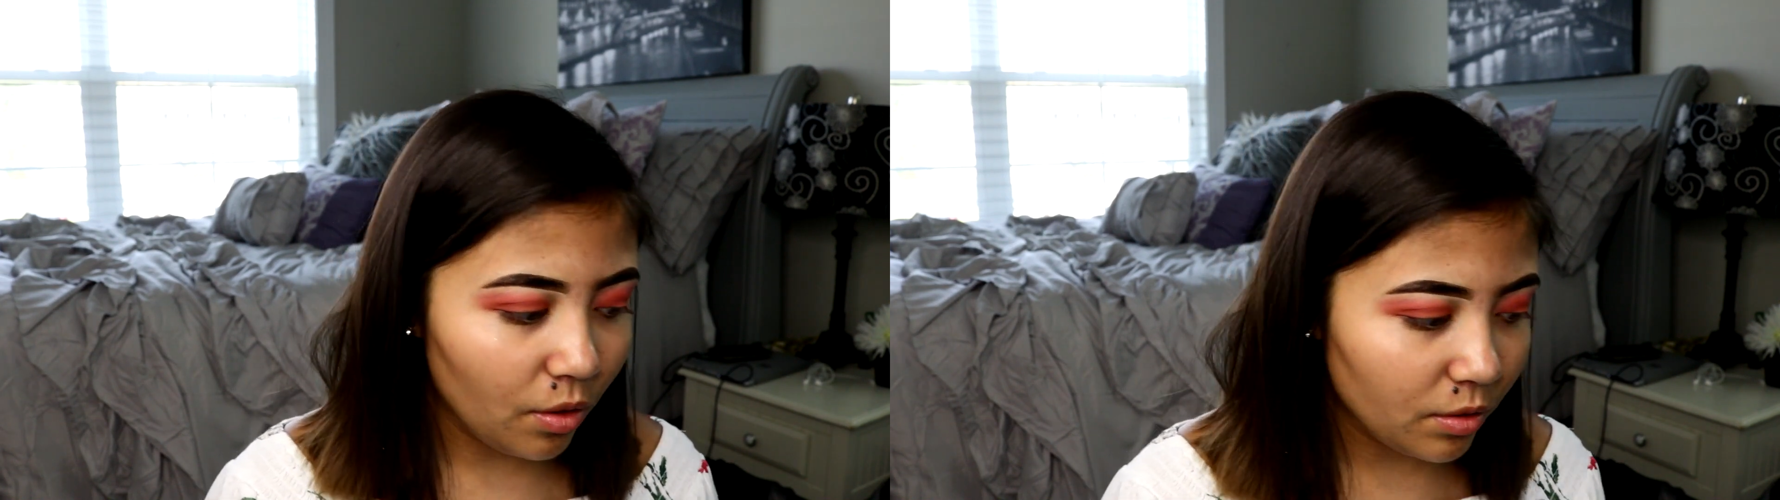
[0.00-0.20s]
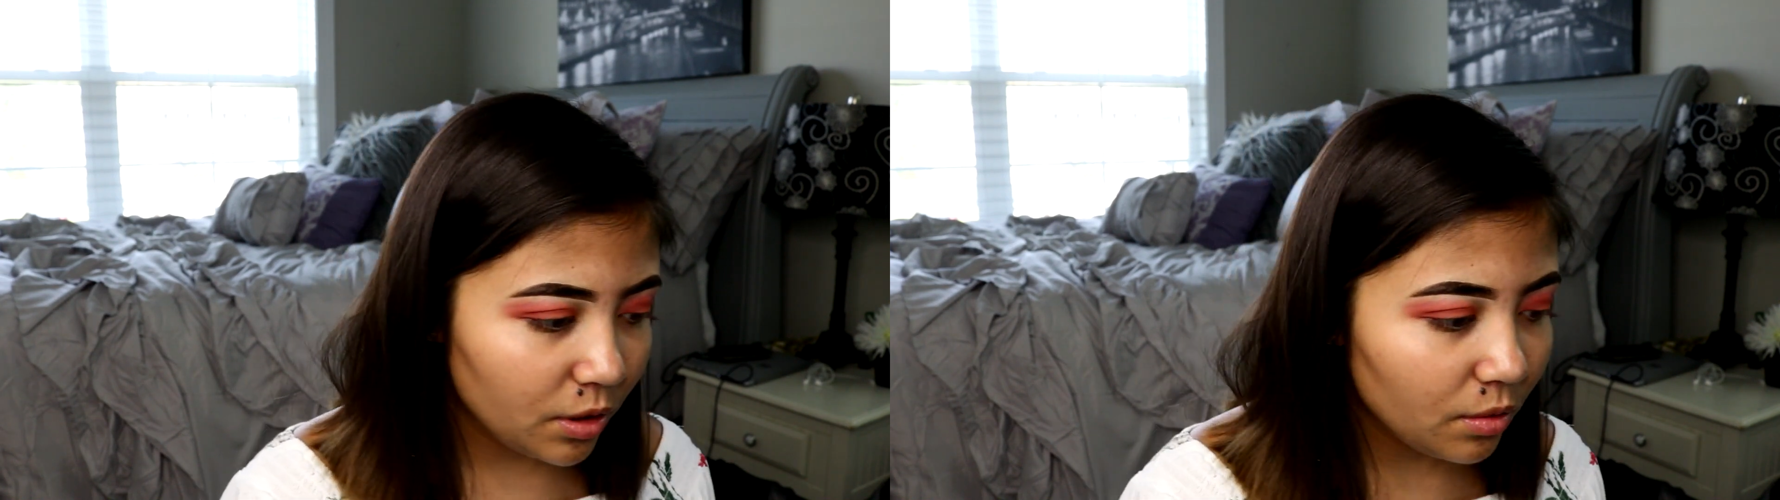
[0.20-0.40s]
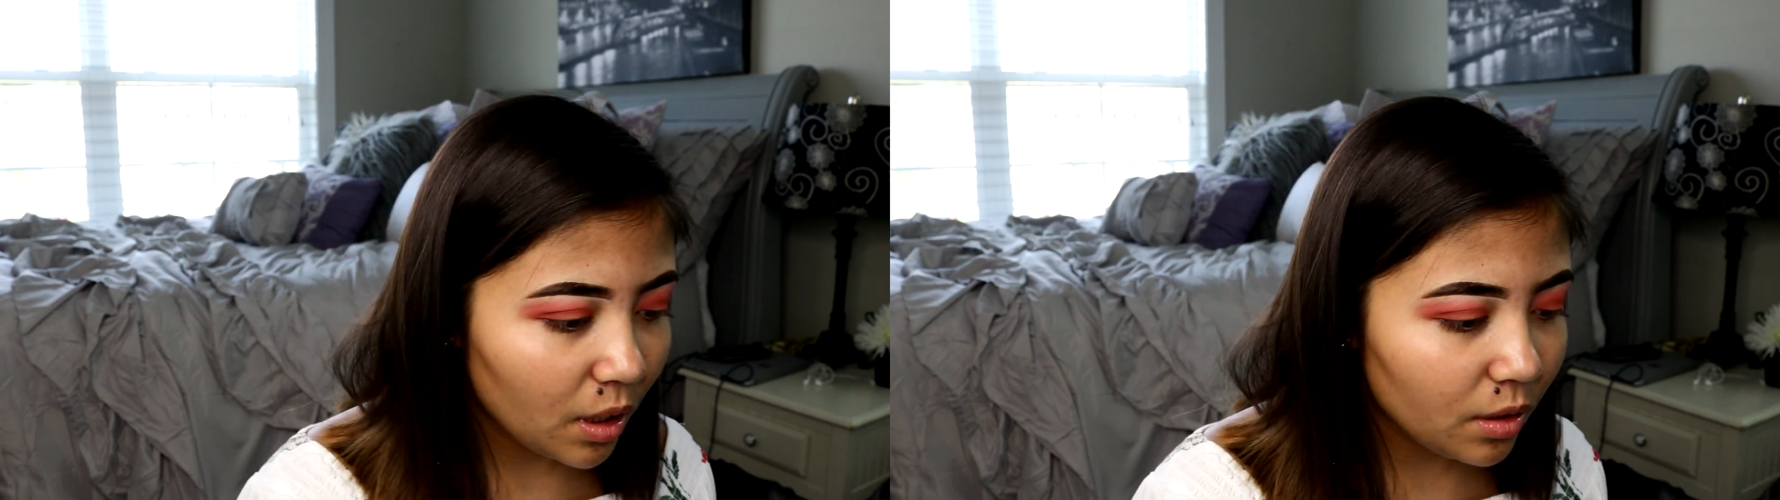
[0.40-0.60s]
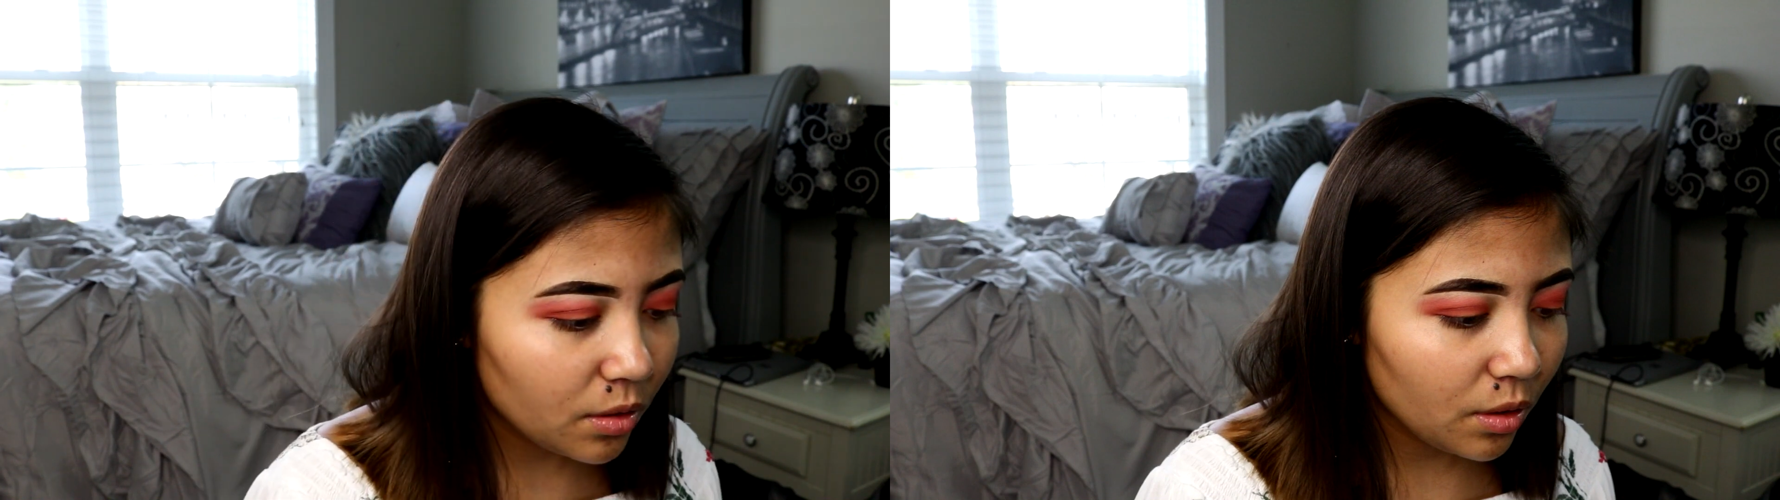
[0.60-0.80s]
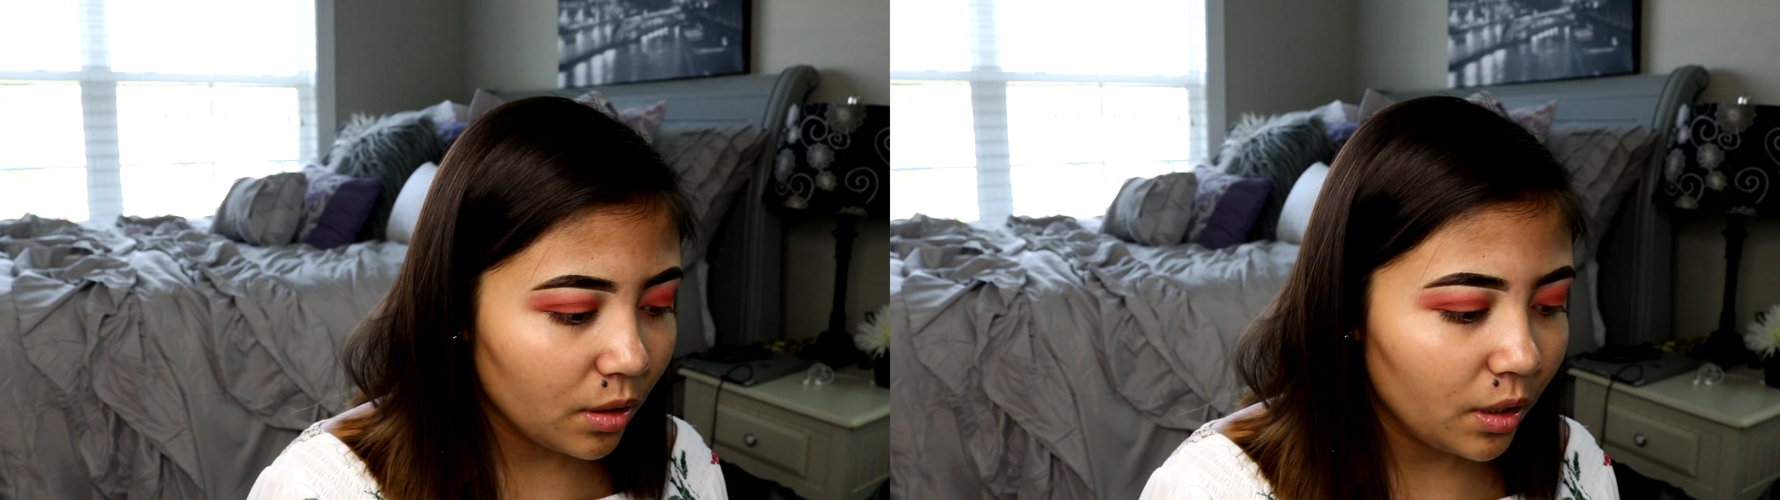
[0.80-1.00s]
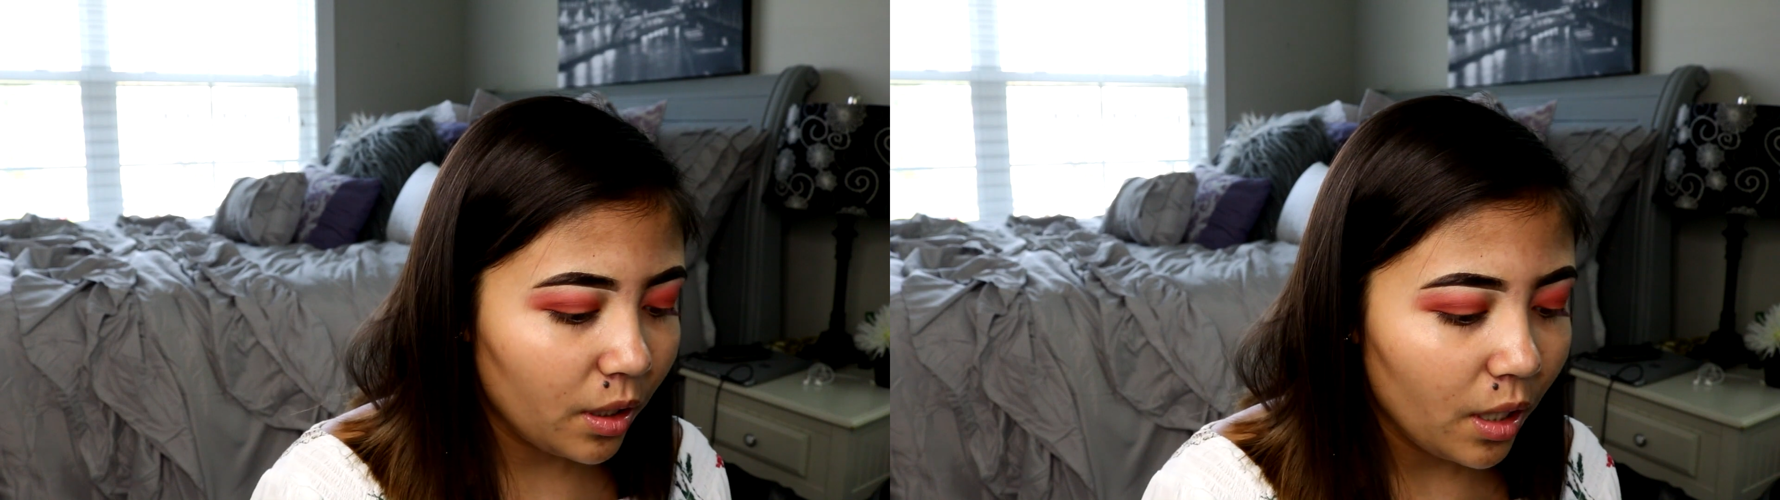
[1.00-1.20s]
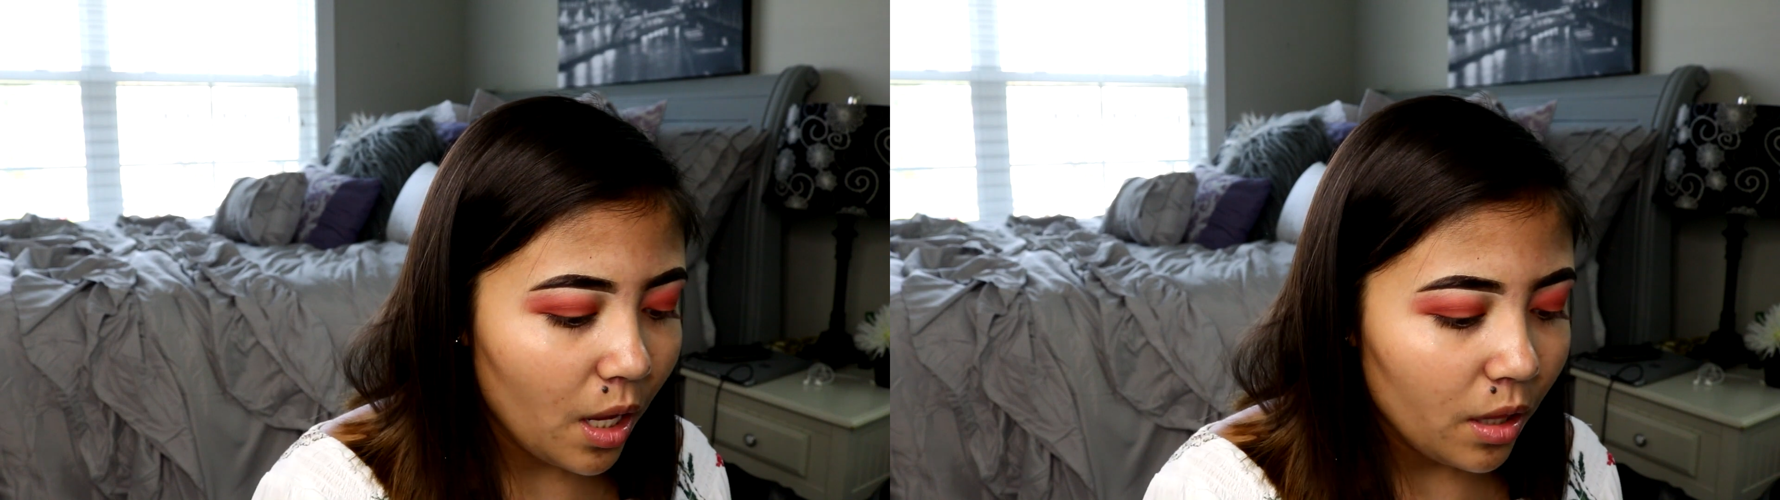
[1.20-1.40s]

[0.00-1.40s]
those two colors are on there,